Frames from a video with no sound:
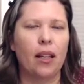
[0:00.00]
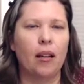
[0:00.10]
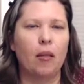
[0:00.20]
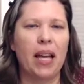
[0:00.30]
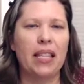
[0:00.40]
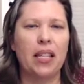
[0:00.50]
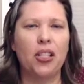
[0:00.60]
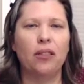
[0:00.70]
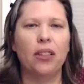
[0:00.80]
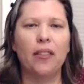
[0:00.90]
message
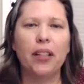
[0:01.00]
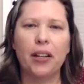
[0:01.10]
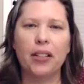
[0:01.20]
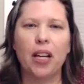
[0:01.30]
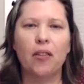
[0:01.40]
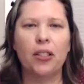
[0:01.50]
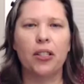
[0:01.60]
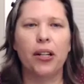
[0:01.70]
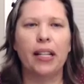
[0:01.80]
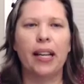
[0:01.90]
of loving yourself and
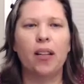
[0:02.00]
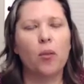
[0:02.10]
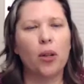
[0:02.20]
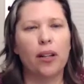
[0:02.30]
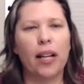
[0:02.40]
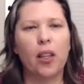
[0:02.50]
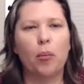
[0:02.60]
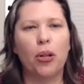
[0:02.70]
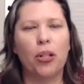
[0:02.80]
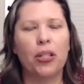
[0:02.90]
turning inward, and the
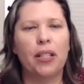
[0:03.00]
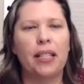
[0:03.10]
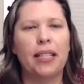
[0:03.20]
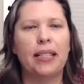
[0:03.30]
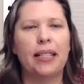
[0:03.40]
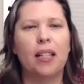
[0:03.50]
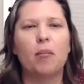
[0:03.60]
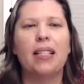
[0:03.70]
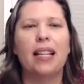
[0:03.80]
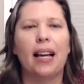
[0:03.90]
push to
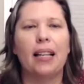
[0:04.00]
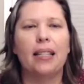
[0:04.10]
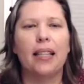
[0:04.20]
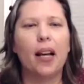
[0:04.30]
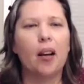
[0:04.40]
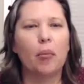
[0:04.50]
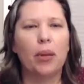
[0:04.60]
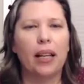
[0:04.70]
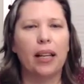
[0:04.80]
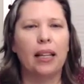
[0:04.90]
destigmatize
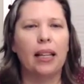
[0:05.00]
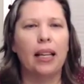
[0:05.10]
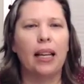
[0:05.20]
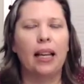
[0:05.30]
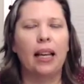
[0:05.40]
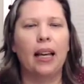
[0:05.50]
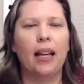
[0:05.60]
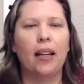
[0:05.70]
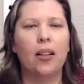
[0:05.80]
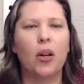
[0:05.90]
therapy.
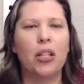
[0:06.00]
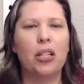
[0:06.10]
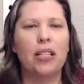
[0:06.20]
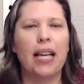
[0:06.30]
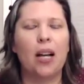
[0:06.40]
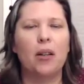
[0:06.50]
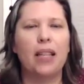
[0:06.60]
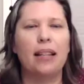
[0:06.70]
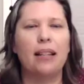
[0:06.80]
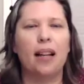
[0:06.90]
Her question is, how is
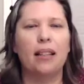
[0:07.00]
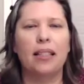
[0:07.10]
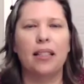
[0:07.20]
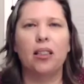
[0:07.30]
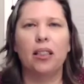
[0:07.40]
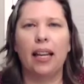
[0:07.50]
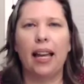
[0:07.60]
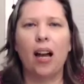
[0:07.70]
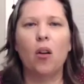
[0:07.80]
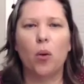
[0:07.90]
that not still looking
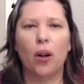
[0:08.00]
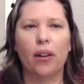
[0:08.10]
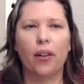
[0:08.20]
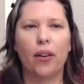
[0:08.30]
outward?